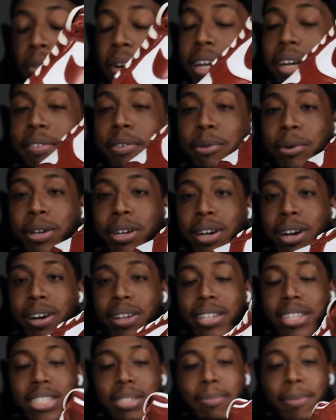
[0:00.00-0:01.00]
whatever you want to
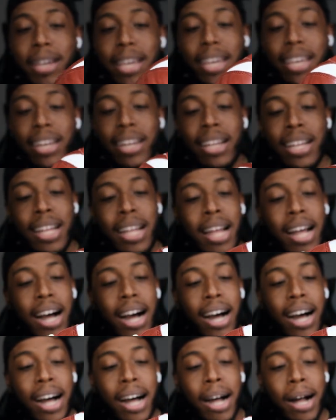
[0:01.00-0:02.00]
call these man
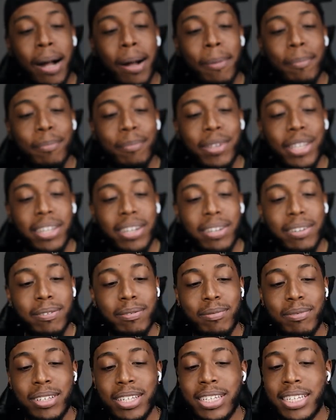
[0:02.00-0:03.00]
um, you
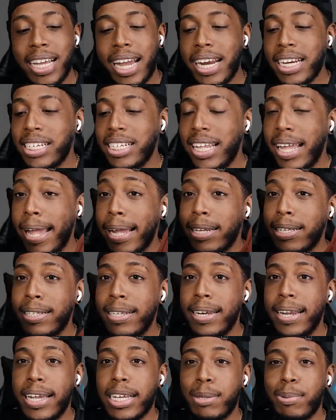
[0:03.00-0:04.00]
know these actually
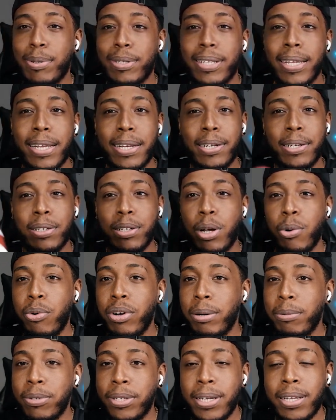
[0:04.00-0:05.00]
exceed the expectations you know
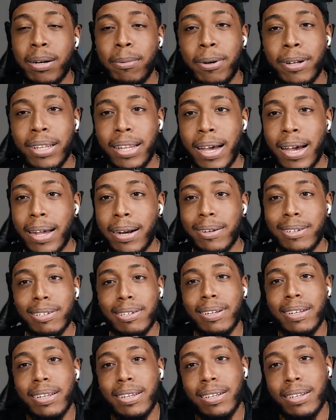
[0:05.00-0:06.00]
when i'm seeing them online i was
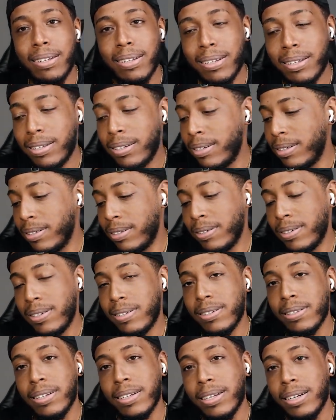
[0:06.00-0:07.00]
like eh,
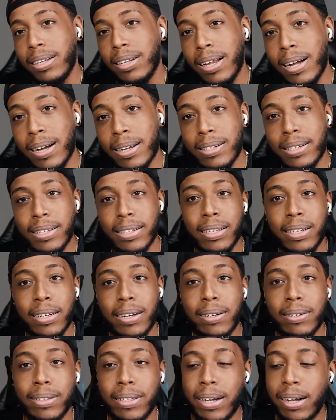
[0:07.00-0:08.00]
there's another glossy you
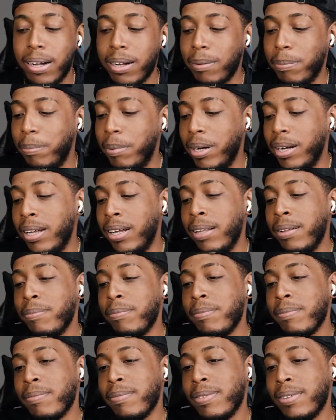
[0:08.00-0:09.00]
know dunk but
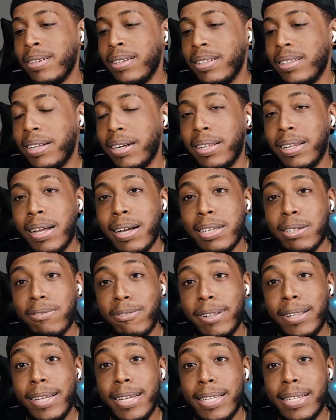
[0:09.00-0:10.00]
the gloss
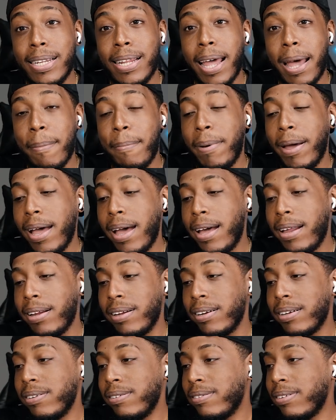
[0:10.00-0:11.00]
really isn't that bad
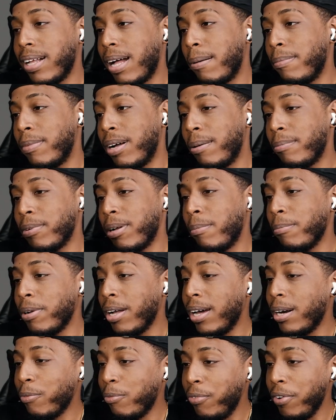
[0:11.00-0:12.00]
you know i'm, I'm, I'm
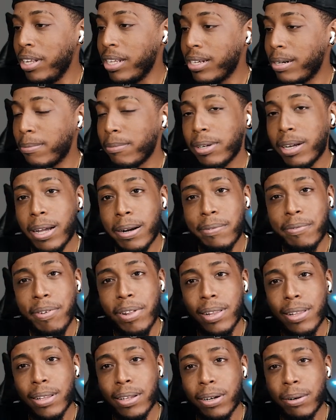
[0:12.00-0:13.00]
kind of feeling it kind of
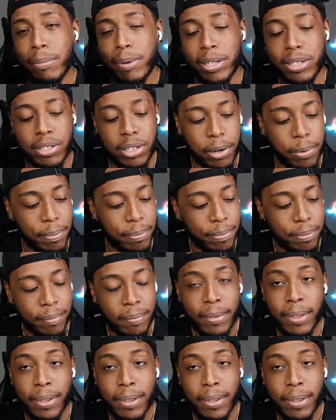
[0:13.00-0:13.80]
feeling a little bit so